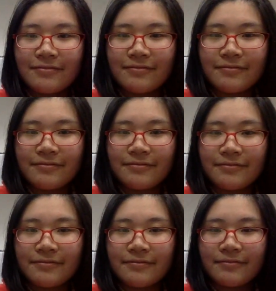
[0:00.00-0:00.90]

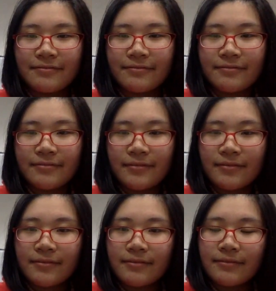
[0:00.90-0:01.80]

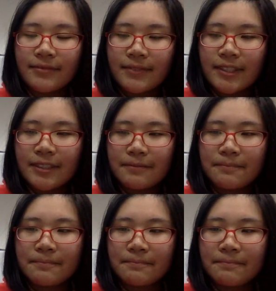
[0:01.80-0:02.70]

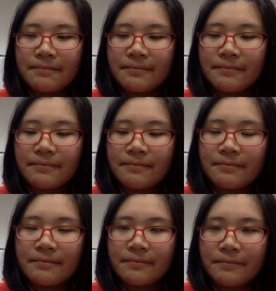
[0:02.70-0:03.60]

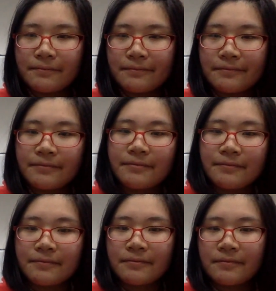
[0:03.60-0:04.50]

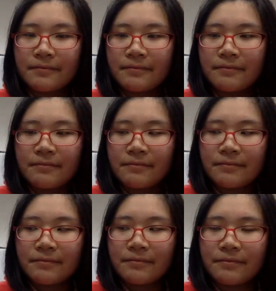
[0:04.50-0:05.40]

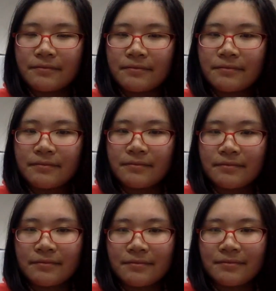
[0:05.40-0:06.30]

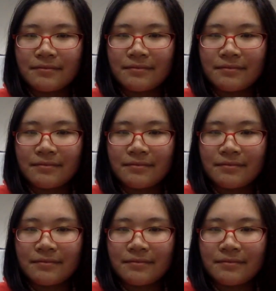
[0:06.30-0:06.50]
The person shown says nothing.